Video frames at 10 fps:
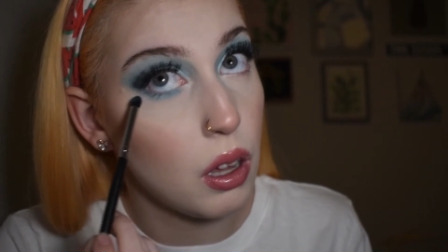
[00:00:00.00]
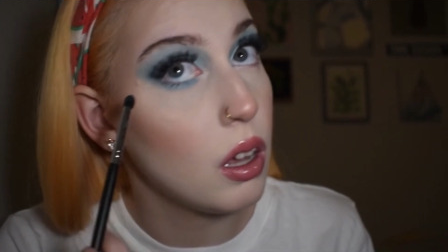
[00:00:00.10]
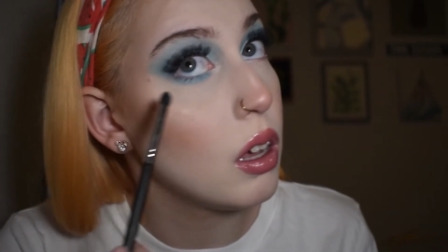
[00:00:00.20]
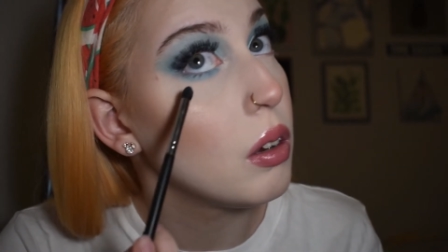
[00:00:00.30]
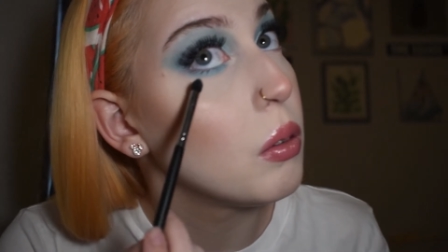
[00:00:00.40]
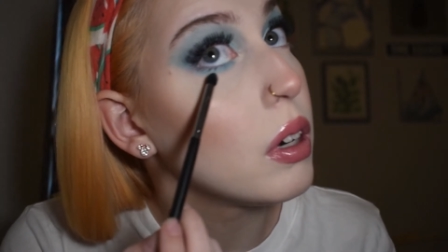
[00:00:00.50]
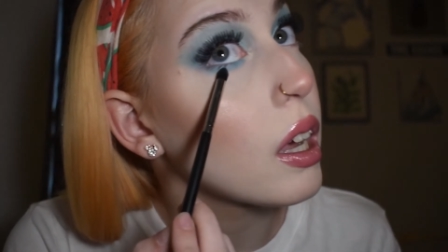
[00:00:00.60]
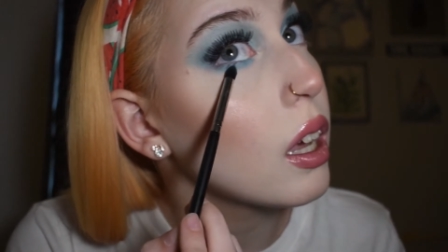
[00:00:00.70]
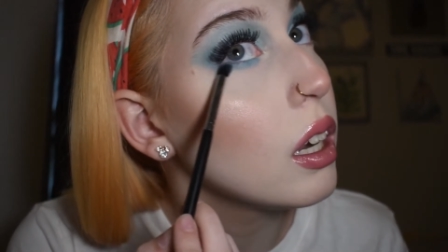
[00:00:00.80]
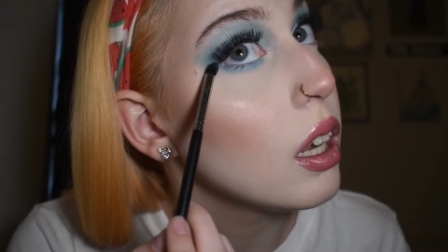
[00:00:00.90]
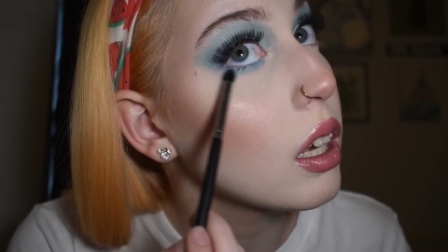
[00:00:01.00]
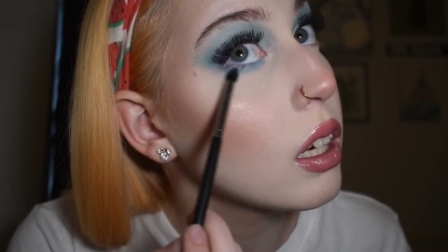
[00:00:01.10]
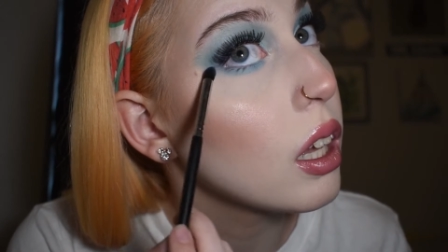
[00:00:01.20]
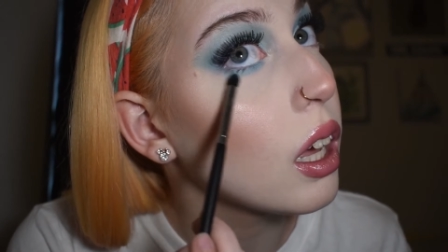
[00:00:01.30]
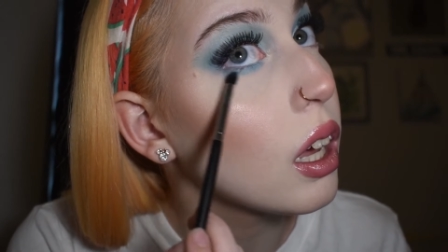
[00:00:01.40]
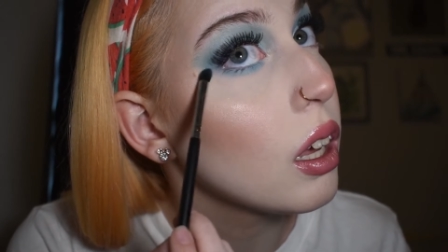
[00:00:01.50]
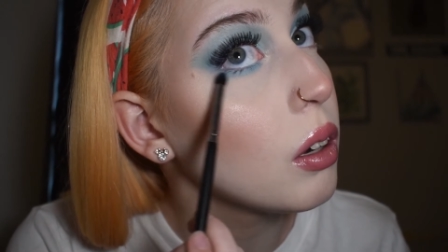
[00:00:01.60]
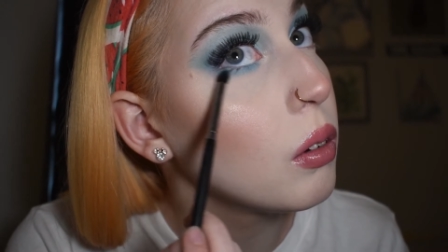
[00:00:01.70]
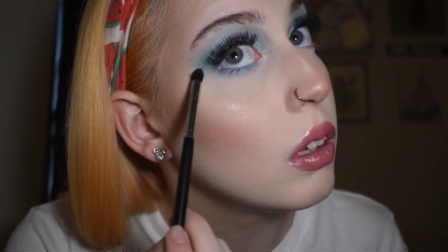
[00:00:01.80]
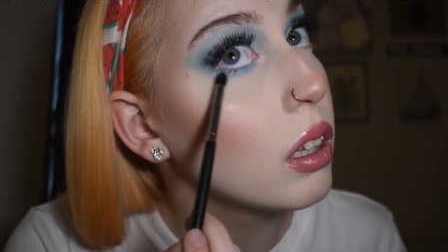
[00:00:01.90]
And I want to connect that
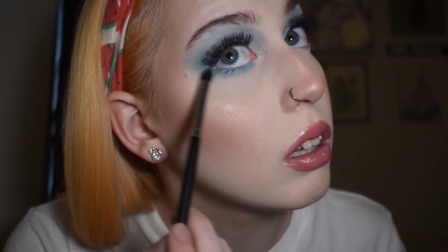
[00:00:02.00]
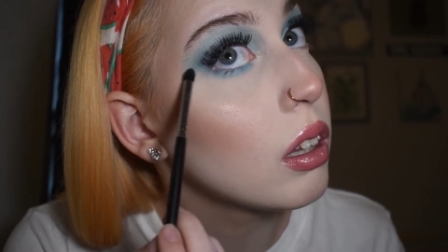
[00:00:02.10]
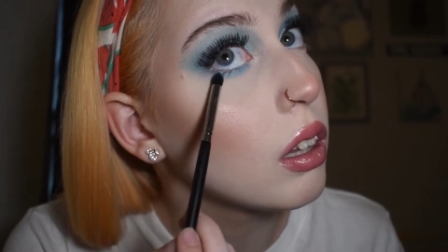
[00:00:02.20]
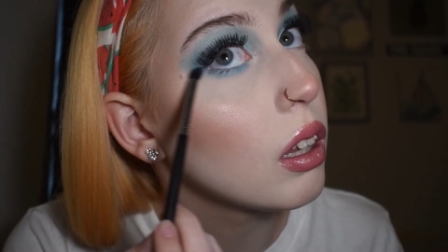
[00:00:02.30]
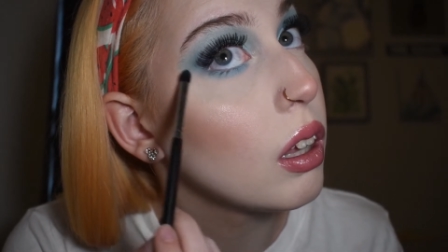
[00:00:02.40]
with